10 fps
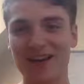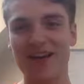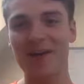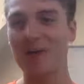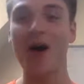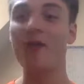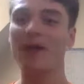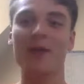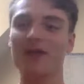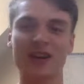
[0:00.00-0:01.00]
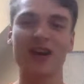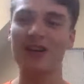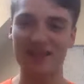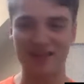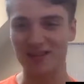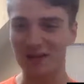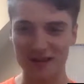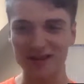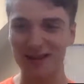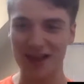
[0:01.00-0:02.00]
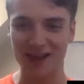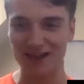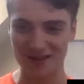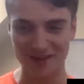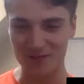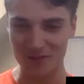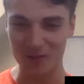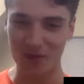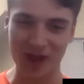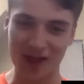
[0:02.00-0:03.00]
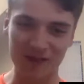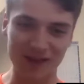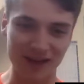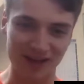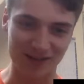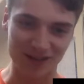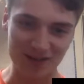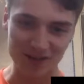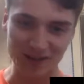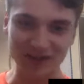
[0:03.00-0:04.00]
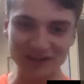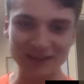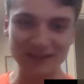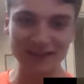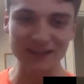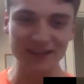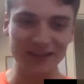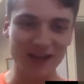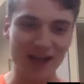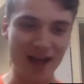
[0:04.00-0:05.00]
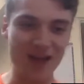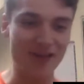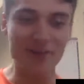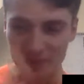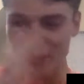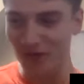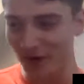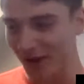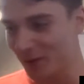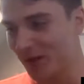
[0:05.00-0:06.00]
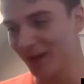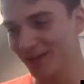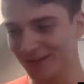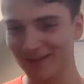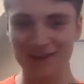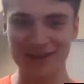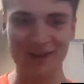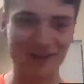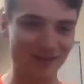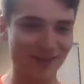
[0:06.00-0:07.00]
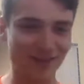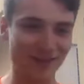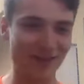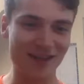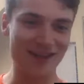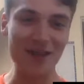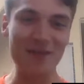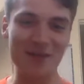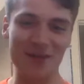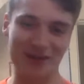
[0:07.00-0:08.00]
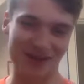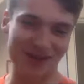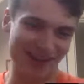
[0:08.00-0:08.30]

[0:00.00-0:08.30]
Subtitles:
But hopefully we've enlightened those little areas that people might have niggling concerns about. In terms of postgrads, well, don't be a postgrad.